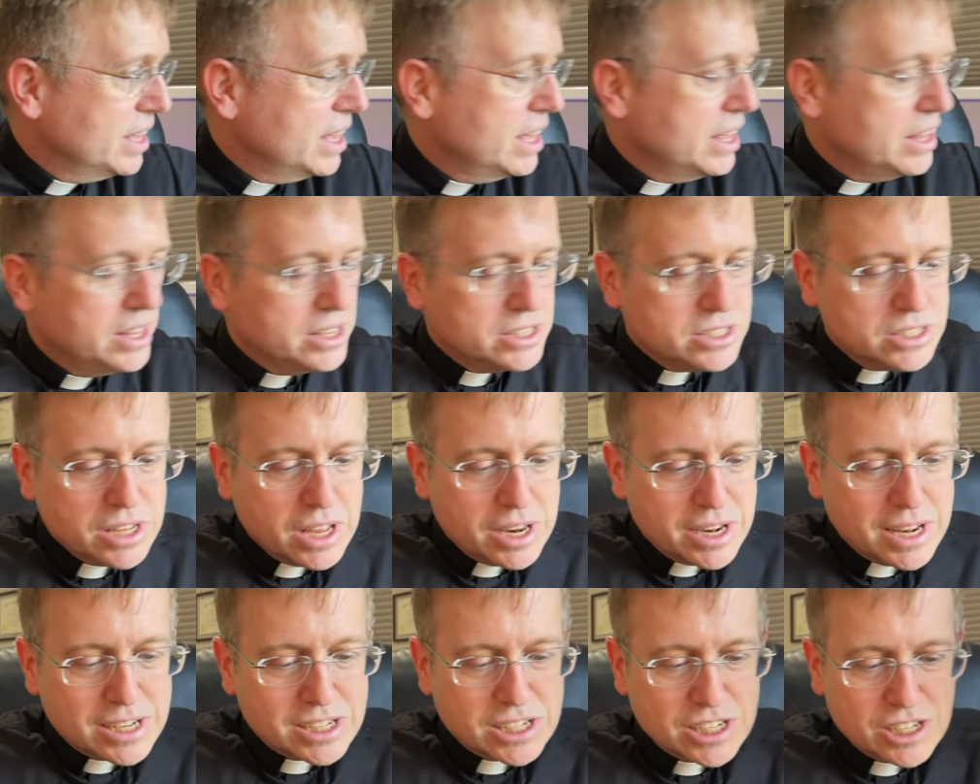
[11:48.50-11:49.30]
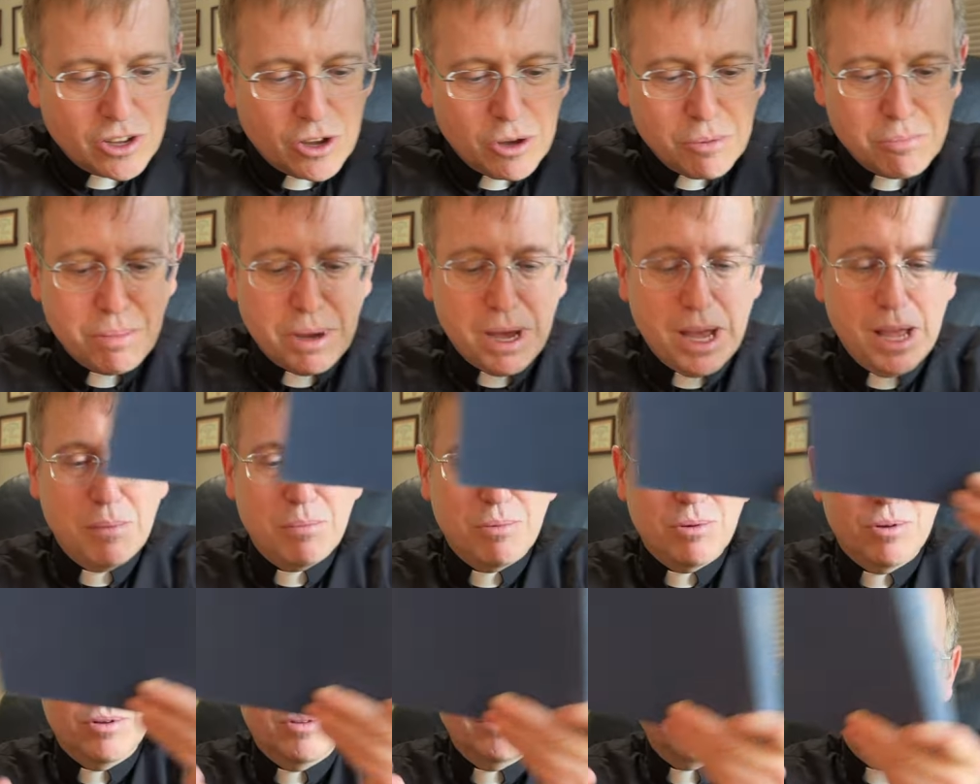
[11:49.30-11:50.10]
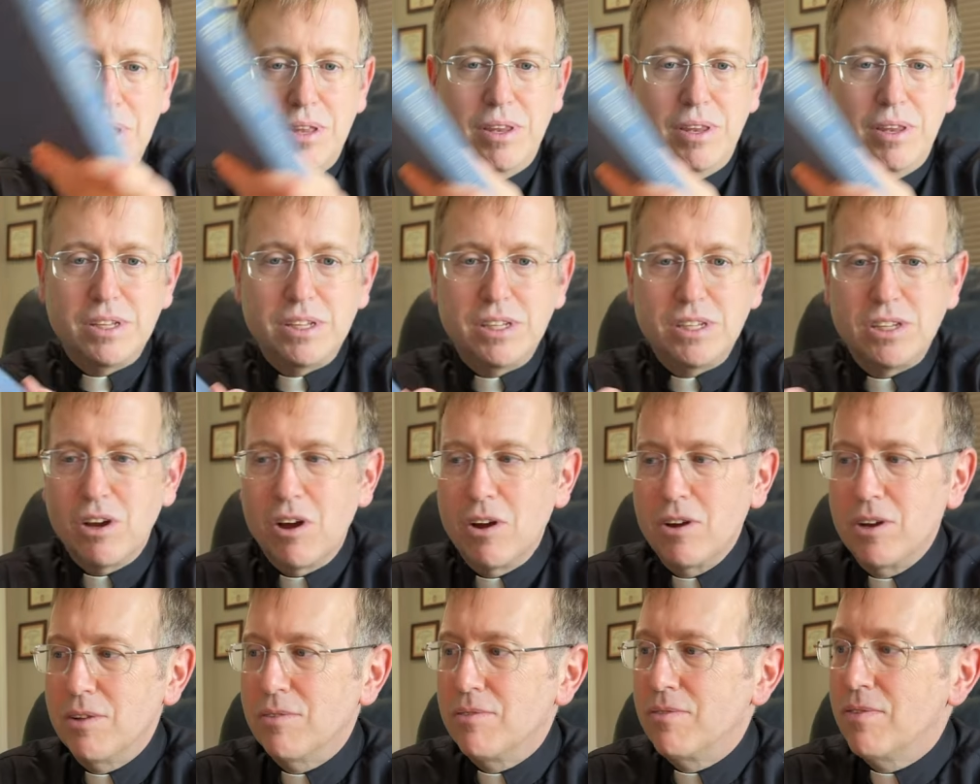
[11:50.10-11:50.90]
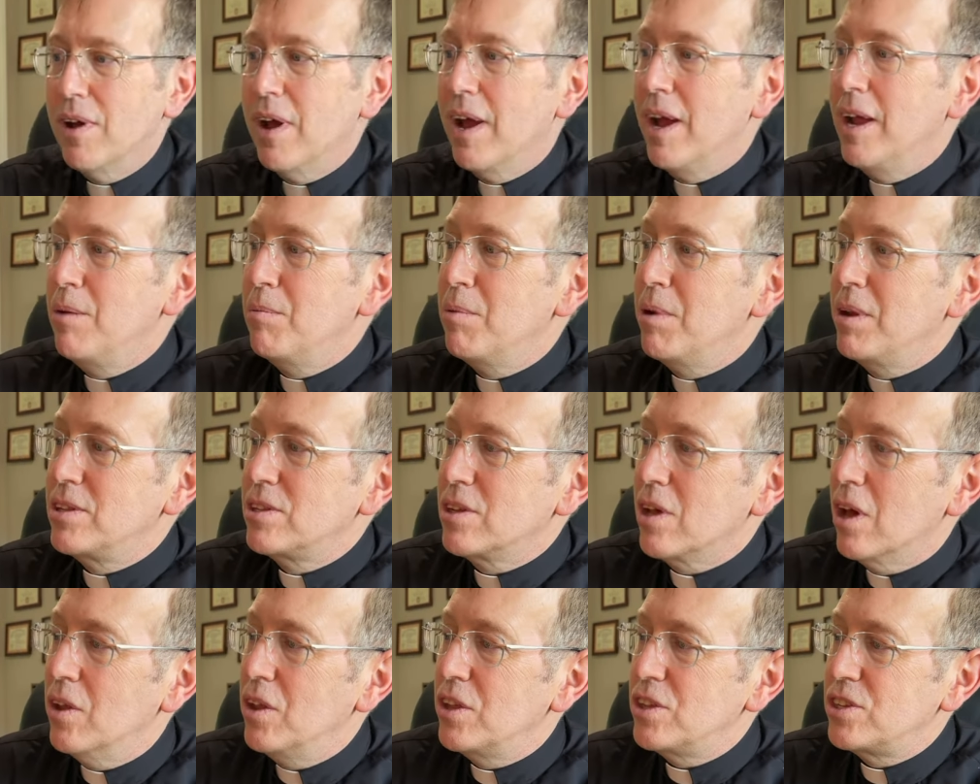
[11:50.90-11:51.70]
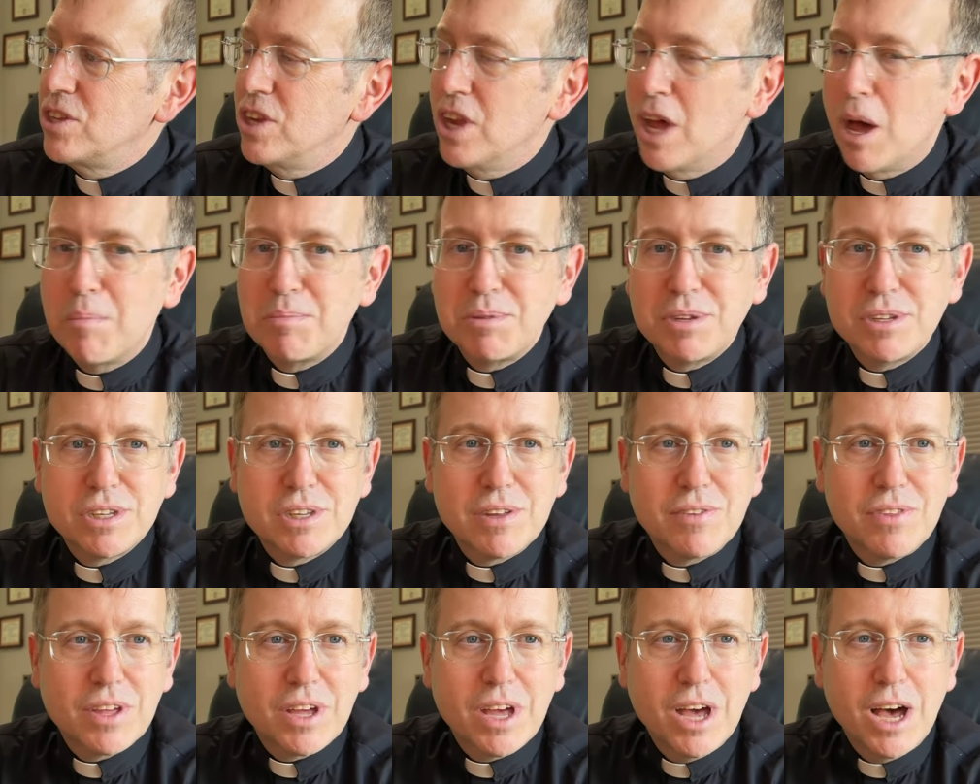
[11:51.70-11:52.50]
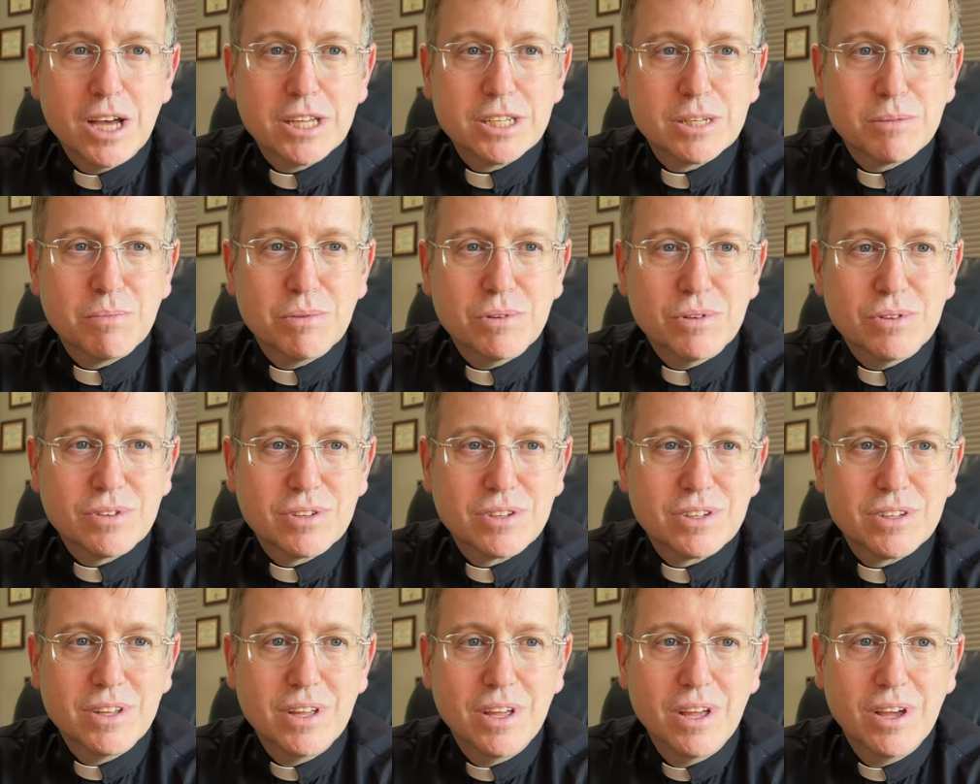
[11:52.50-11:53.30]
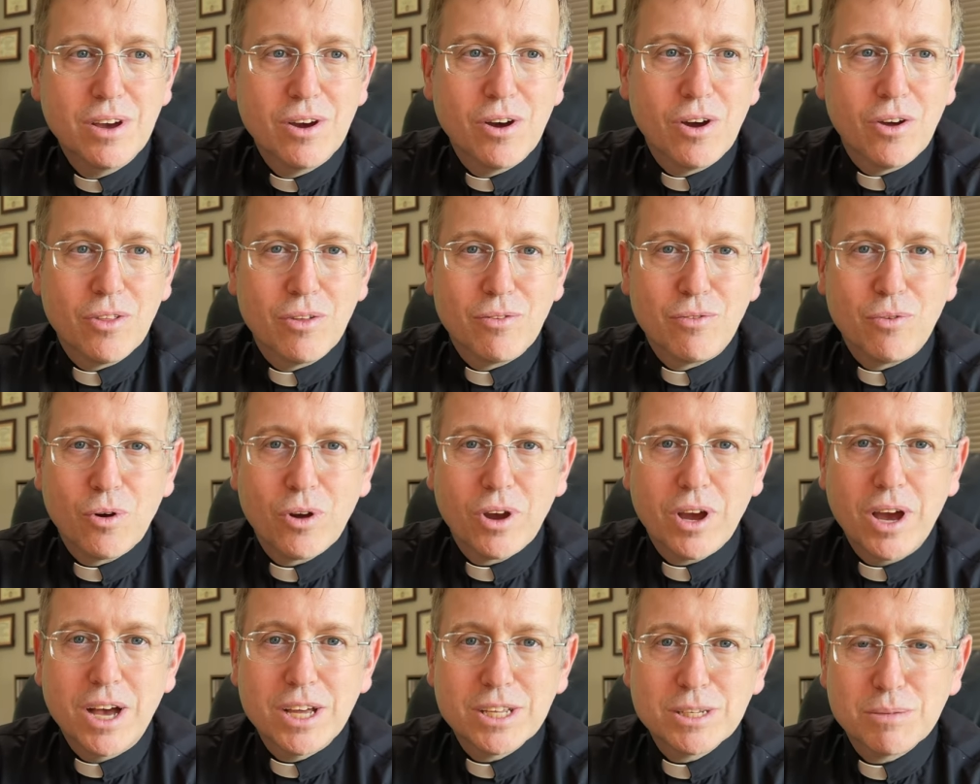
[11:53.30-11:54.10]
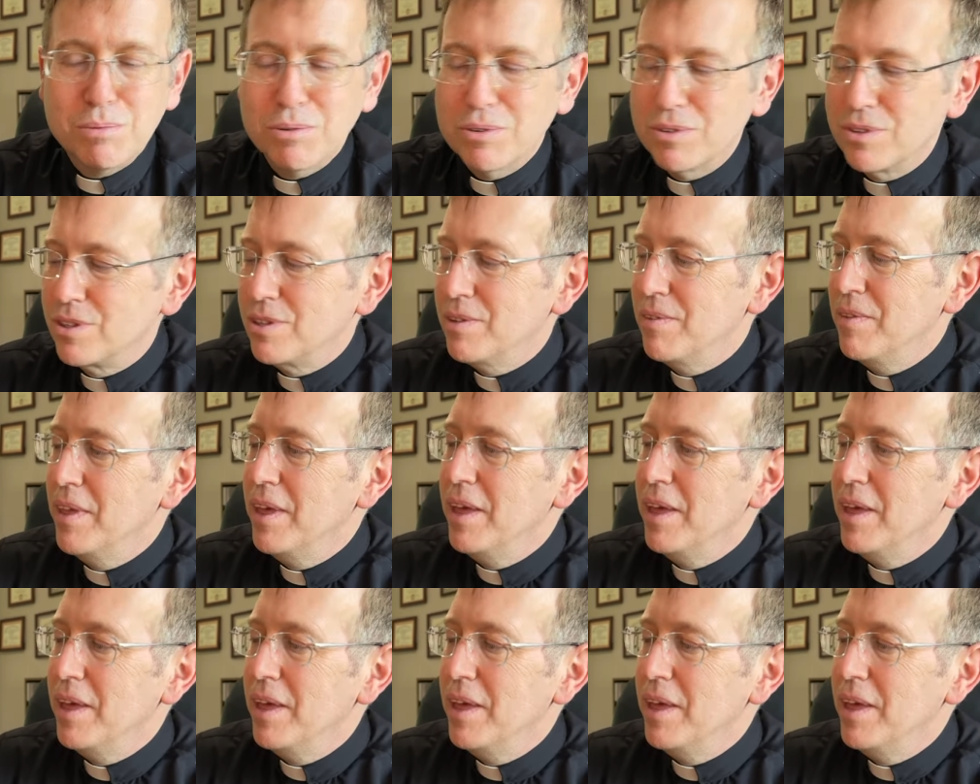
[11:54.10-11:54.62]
This is not necessarily a Bible, and this is hard to find, but it's called a Synopsis of the Gospels, or the Four Gospels.